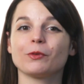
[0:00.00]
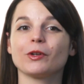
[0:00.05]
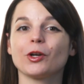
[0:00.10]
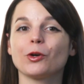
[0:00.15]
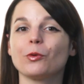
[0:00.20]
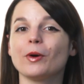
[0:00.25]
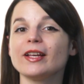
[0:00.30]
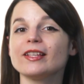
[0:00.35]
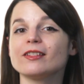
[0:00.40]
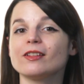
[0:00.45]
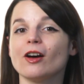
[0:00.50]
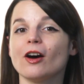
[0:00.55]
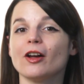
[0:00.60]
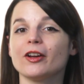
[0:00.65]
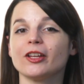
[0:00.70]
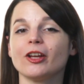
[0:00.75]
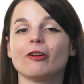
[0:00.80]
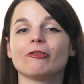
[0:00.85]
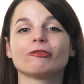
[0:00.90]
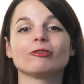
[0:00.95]
Request
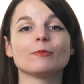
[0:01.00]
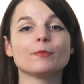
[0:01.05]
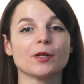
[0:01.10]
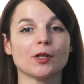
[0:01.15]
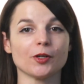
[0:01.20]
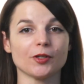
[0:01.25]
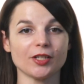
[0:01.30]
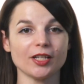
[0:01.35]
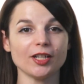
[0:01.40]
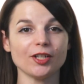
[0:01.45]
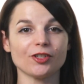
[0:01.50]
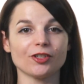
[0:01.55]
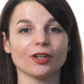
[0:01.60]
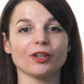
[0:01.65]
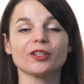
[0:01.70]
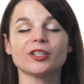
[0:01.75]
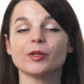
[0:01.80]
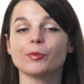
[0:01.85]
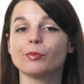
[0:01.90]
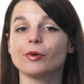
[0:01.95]
audio from your
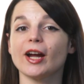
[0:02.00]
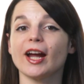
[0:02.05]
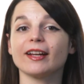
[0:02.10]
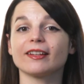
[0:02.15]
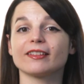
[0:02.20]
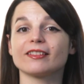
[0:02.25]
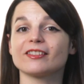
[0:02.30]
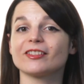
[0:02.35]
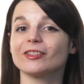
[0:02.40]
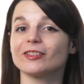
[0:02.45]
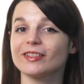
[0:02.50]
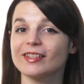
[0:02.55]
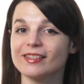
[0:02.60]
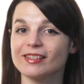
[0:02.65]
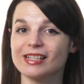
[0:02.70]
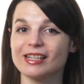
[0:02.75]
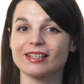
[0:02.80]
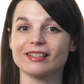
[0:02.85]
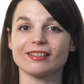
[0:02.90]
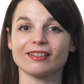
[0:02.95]
teacher to practice your
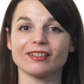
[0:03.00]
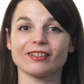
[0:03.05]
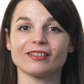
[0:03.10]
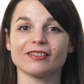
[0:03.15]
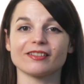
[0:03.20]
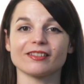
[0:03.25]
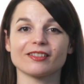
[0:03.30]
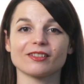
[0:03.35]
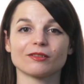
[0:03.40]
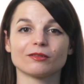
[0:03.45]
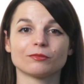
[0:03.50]
listening skills.